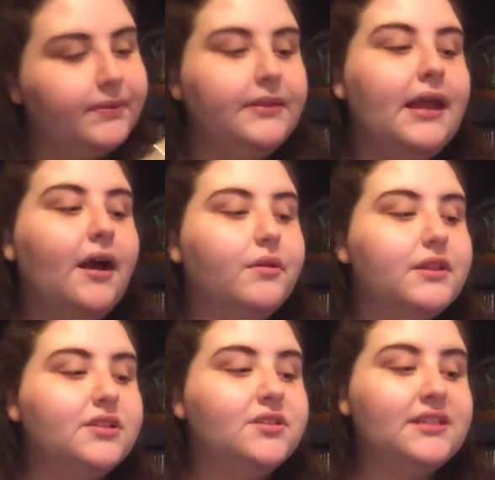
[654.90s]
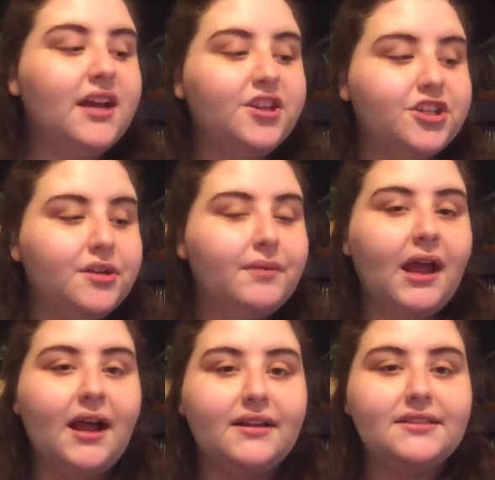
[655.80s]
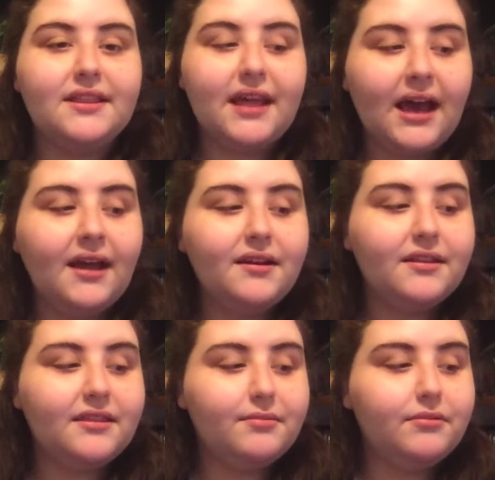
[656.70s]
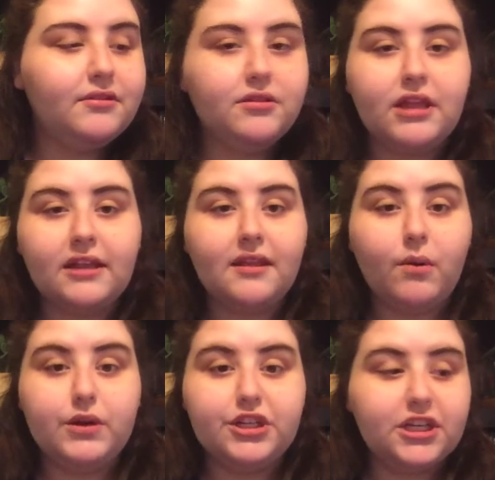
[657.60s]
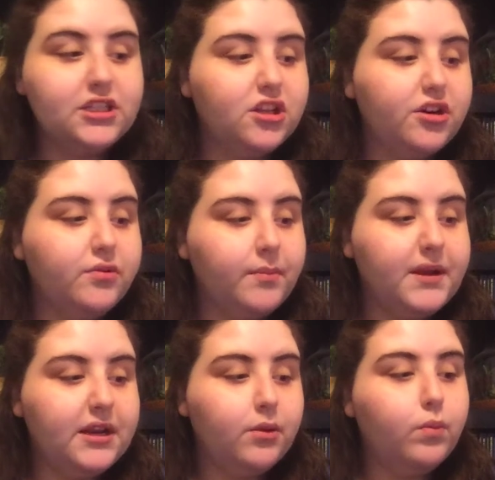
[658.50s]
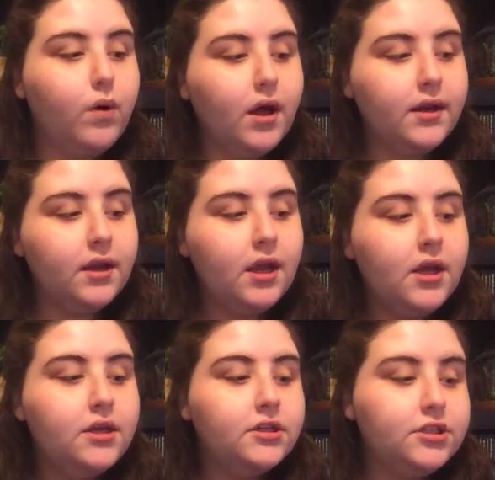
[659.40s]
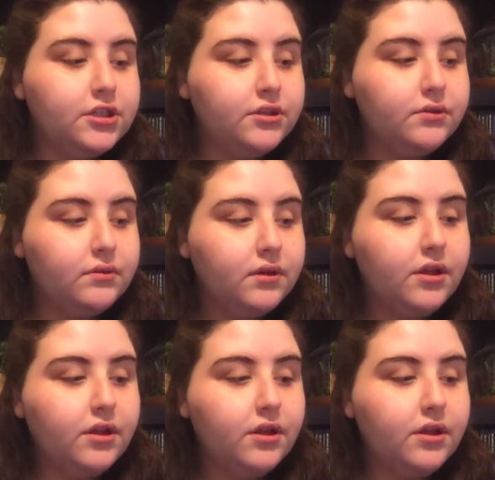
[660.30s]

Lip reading: Now, this section has that thing that we just learned repeated 1, 2,